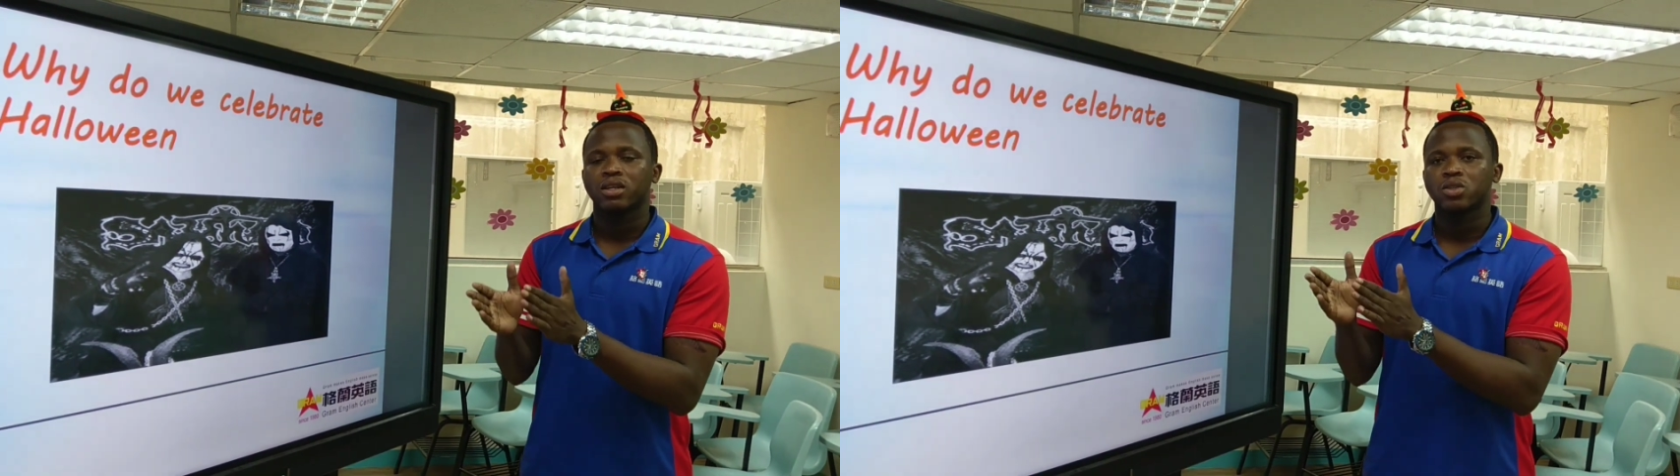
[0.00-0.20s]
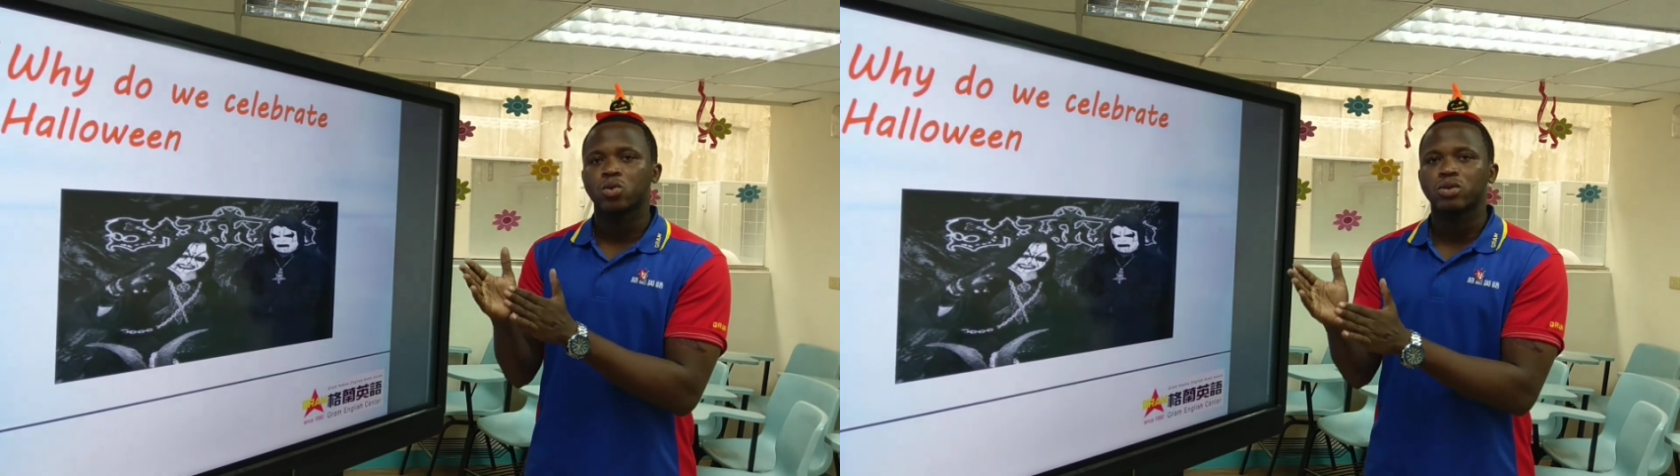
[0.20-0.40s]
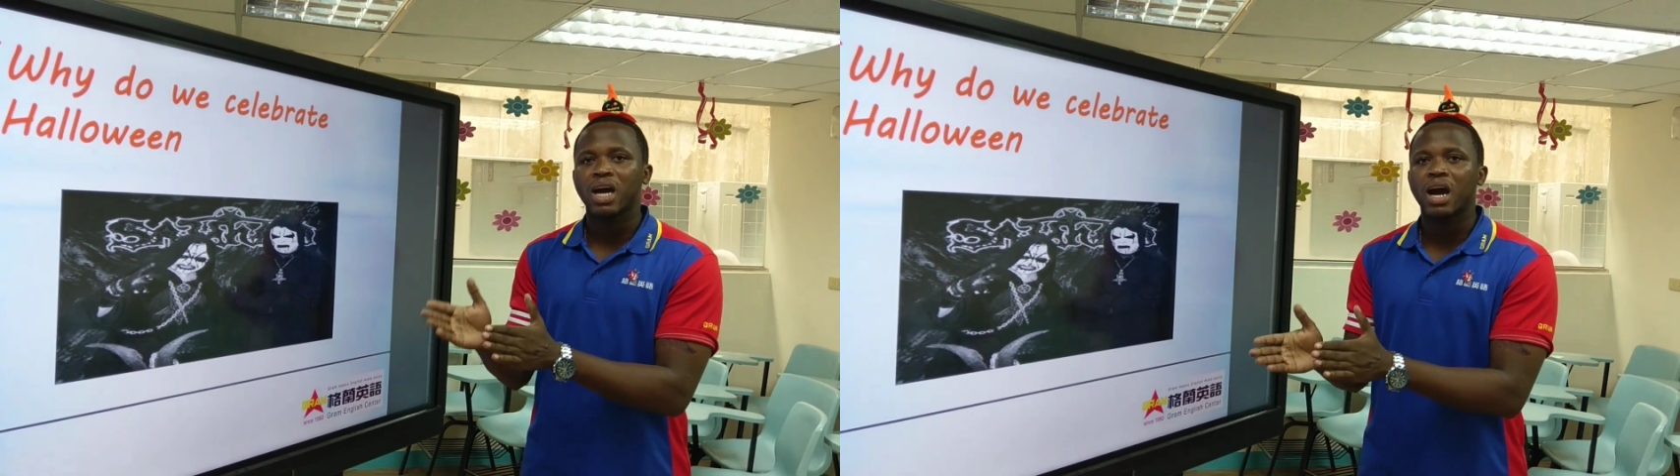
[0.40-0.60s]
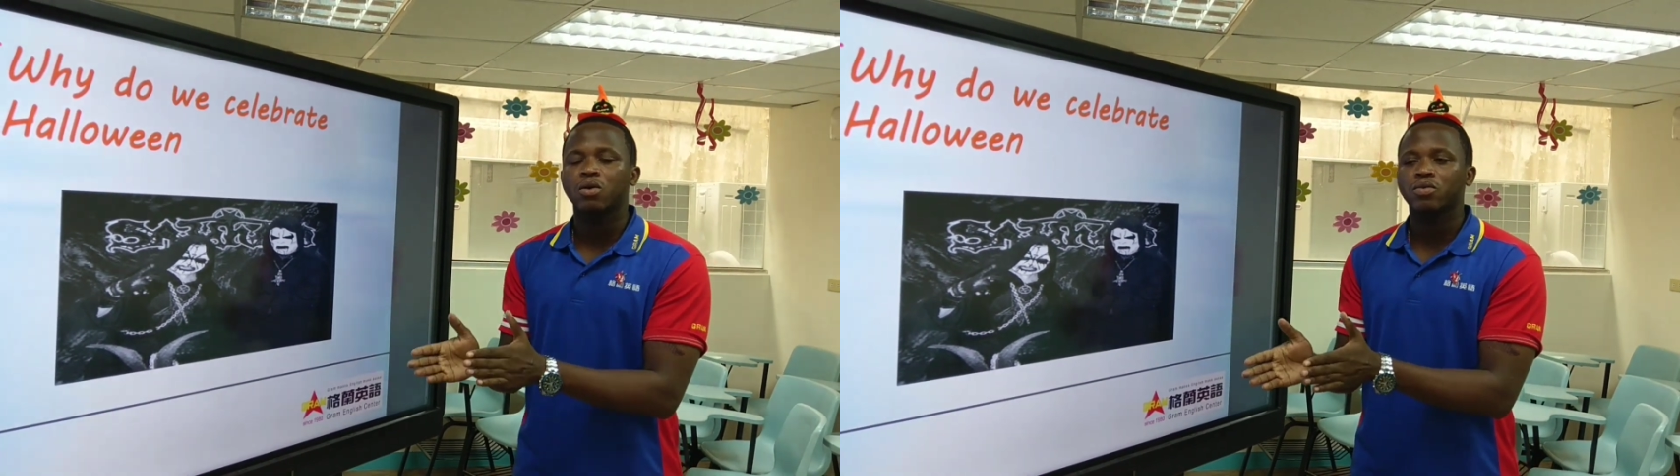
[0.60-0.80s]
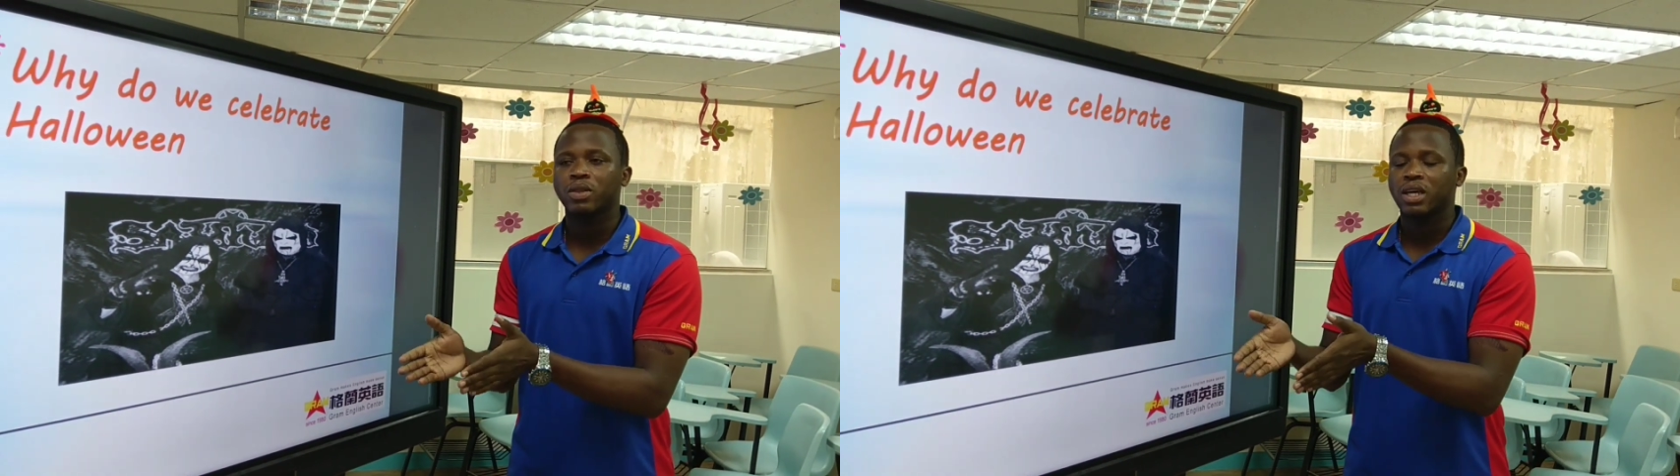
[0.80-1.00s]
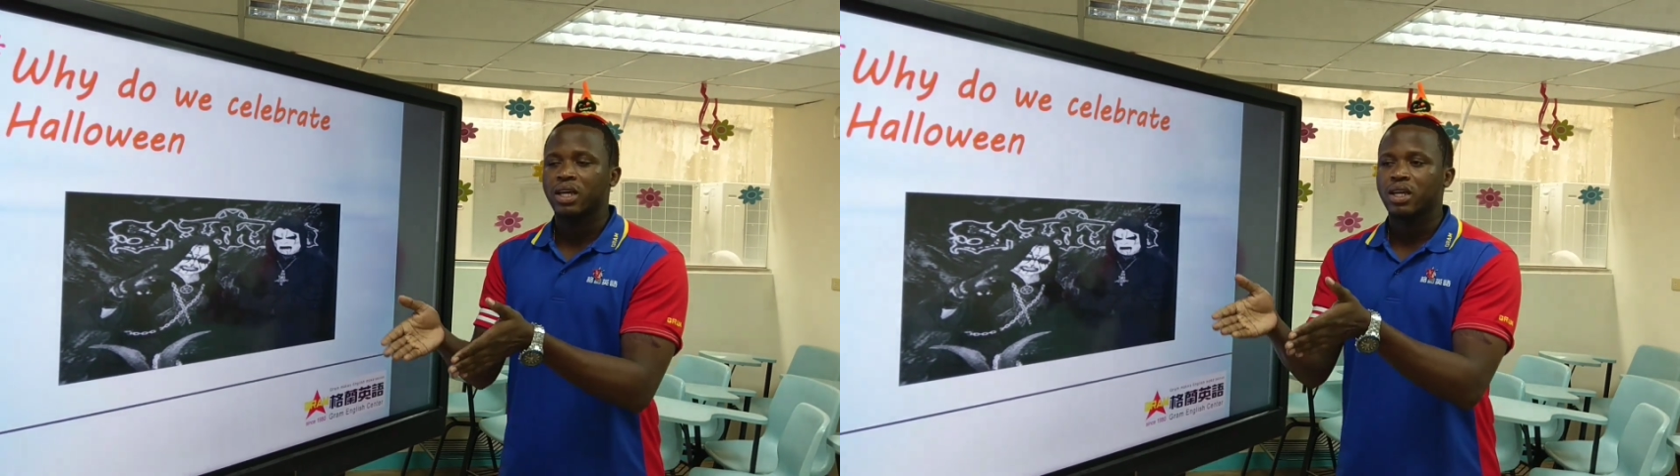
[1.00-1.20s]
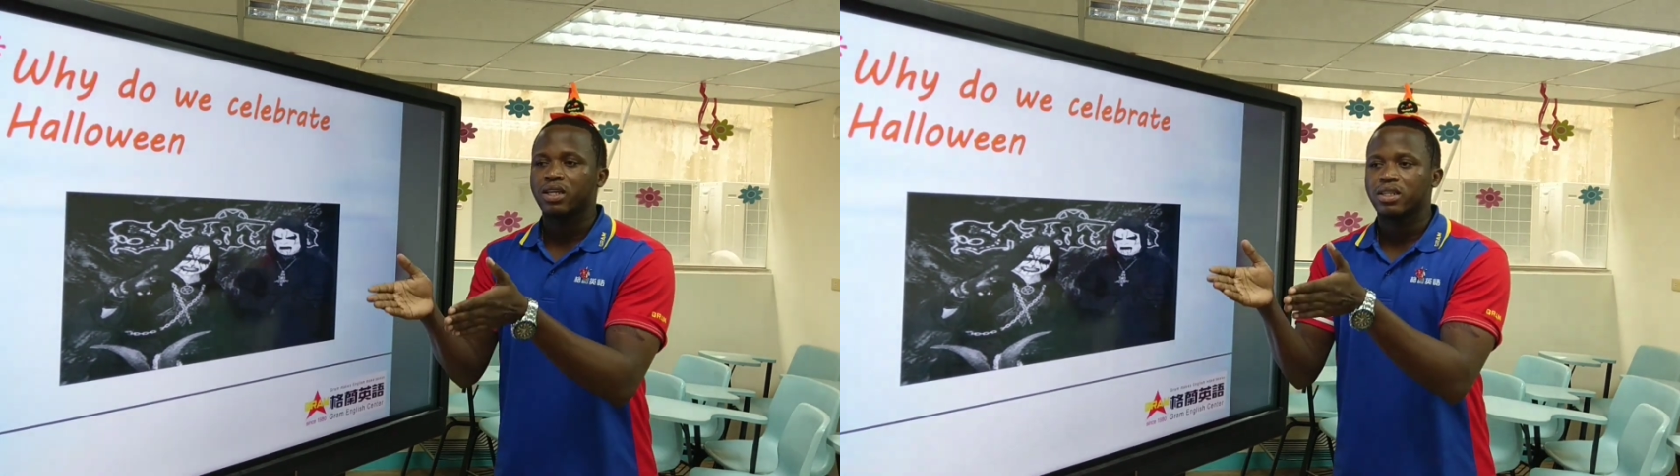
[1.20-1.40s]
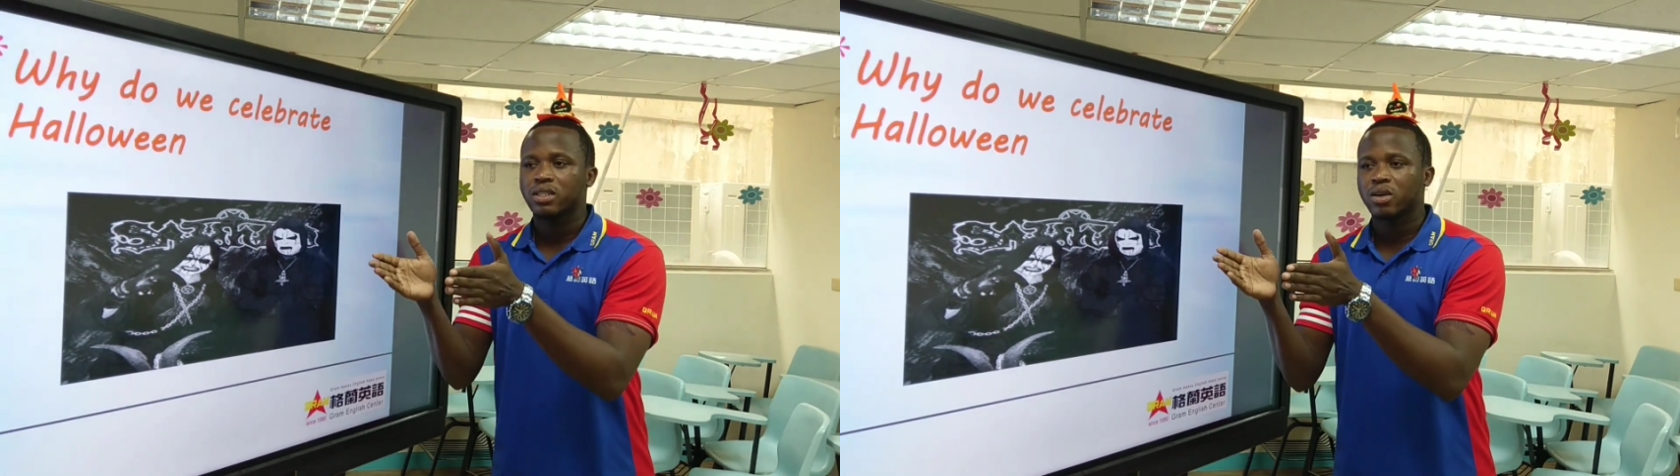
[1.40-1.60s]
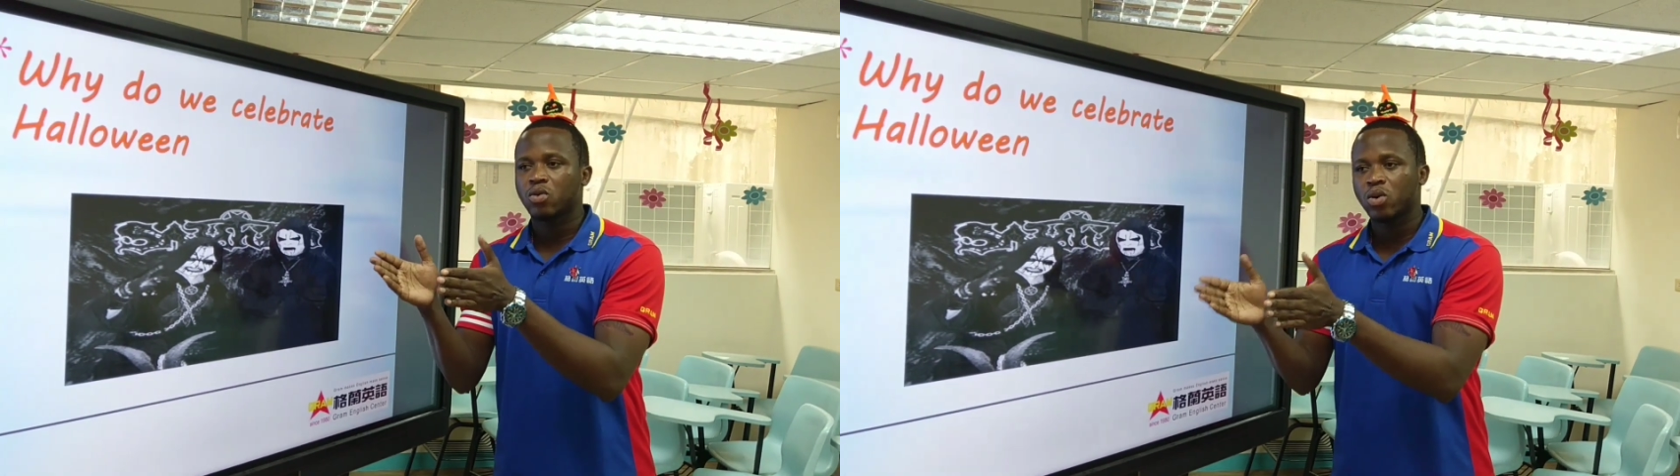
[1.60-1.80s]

So now, the